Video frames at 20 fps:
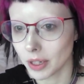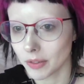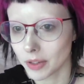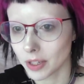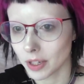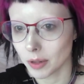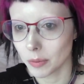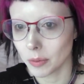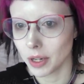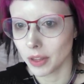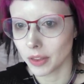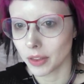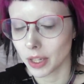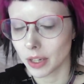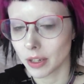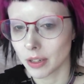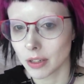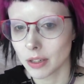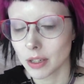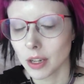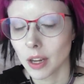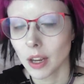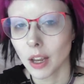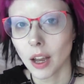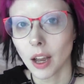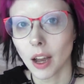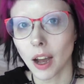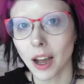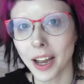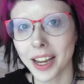so many things.
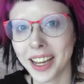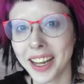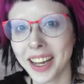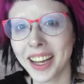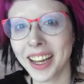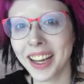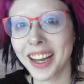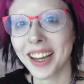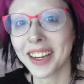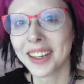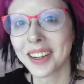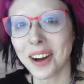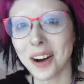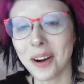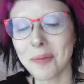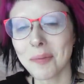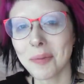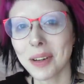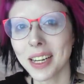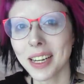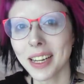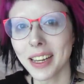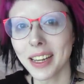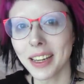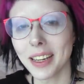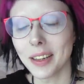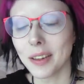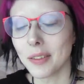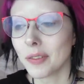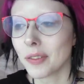I can't
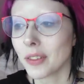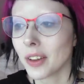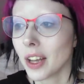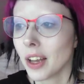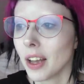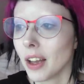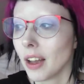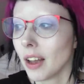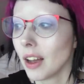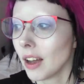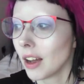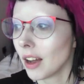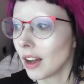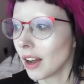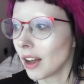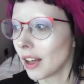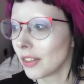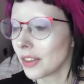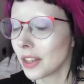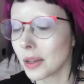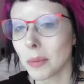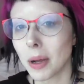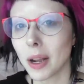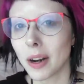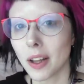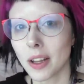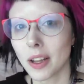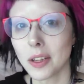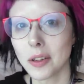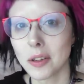believe the
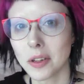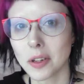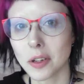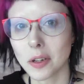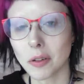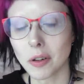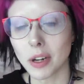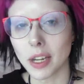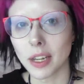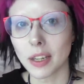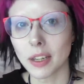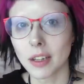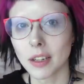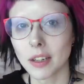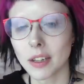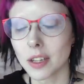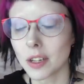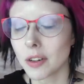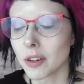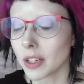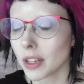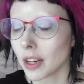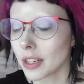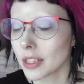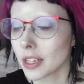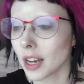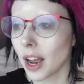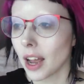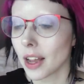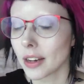amount I used to drink, considering
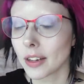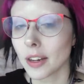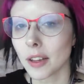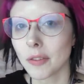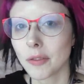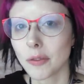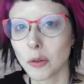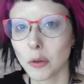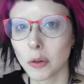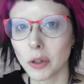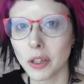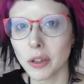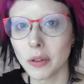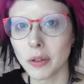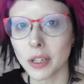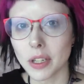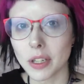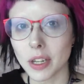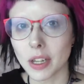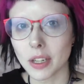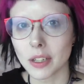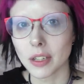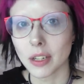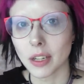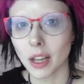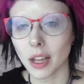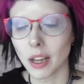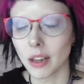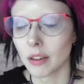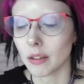like, so I had like 4 units
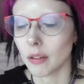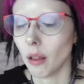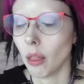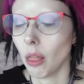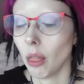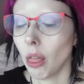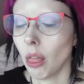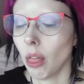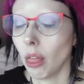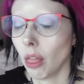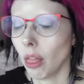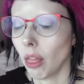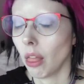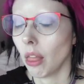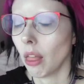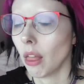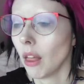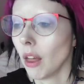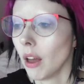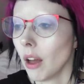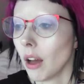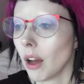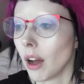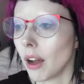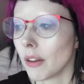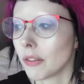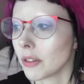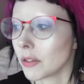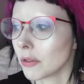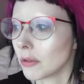yesterday, and
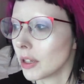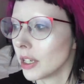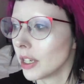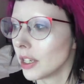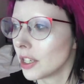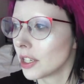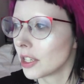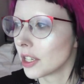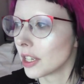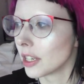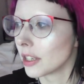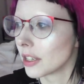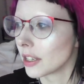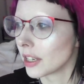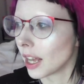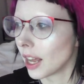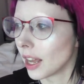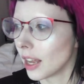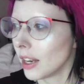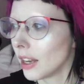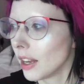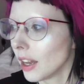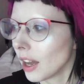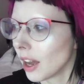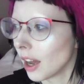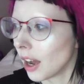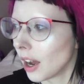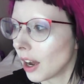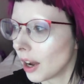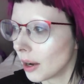I feel really shit today.
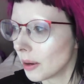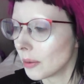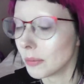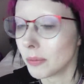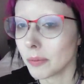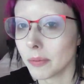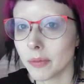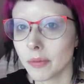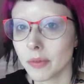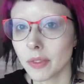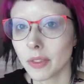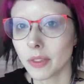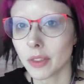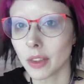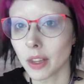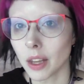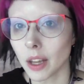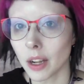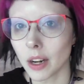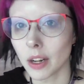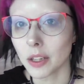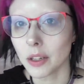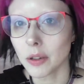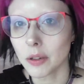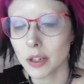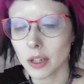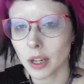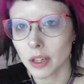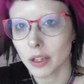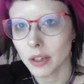And I used